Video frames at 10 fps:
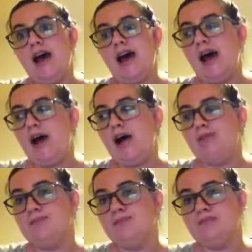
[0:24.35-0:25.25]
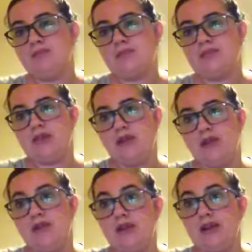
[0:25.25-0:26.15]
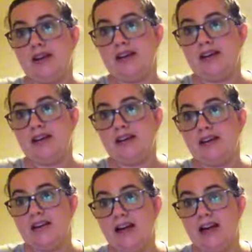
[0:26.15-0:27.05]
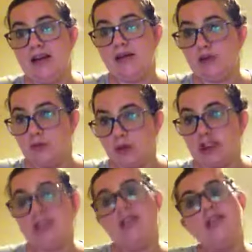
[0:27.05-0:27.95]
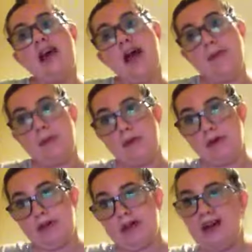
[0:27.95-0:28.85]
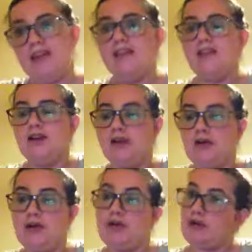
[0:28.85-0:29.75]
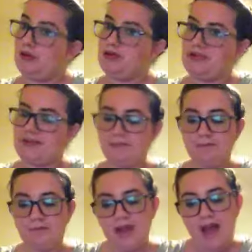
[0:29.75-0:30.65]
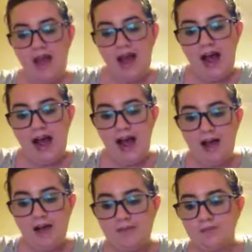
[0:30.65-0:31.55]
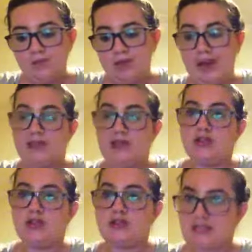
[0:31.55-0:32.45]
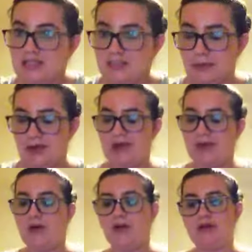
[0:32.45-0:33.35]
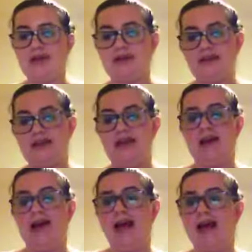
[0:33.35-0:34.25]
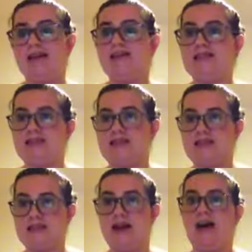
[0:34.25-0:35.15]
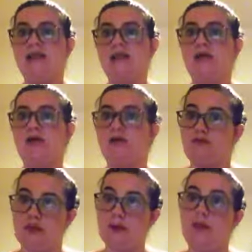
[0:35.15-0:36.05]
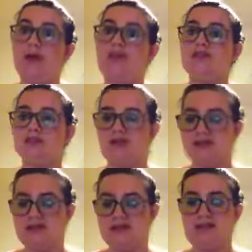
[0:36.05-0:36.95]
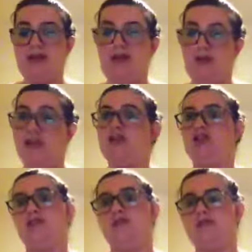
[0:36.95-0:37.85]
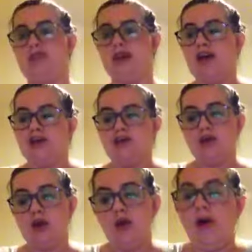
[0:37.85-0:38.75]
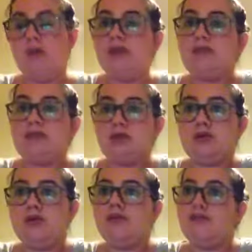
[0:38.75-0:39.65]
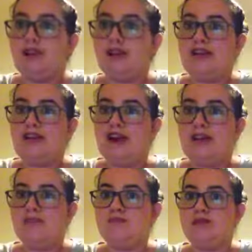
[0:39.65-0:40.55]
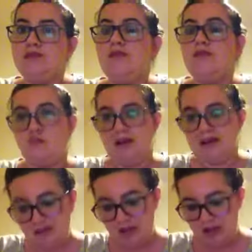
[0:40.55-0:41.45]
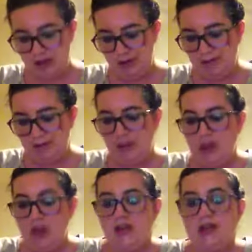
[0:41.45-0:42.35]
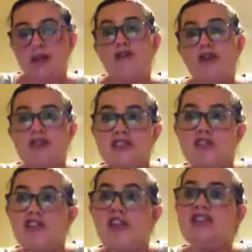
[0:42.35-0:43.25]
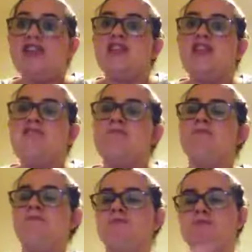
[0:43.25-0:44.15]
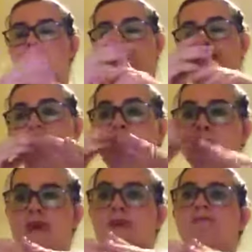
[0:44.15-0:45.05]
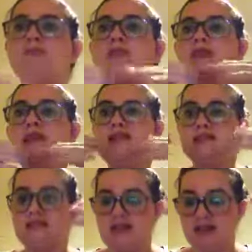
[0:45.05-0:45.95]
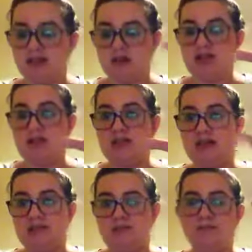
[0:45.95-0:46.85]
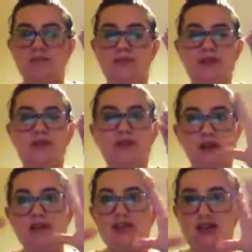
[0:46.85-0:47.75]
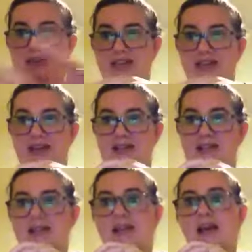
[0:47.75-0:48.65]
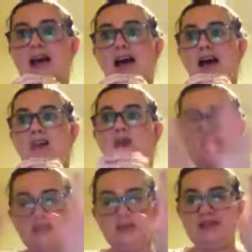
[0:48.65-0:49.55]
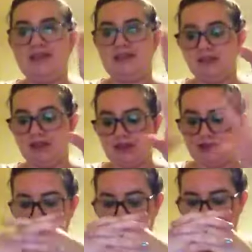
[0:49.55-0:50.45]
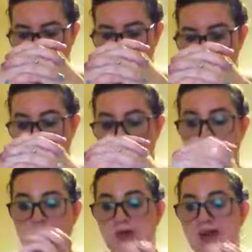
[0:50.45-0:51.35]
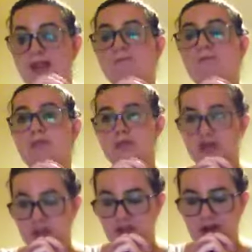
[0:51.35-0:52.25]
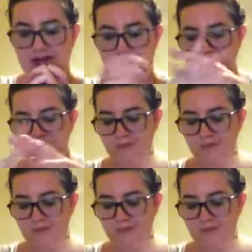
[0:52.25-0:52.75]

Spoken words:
So Veronica, if you're watching, happy birthday on Thursday. Yeah, so it's my sister's birthday on Thursday and it's the start of February, so it's the start of Valentine's. So I'm going to be doing Valentine's for my art show. So the first Valentine I'm doing is Valentine's cards. Not Christmas cards, Valentine's cards. So that's what I'm doing tonight.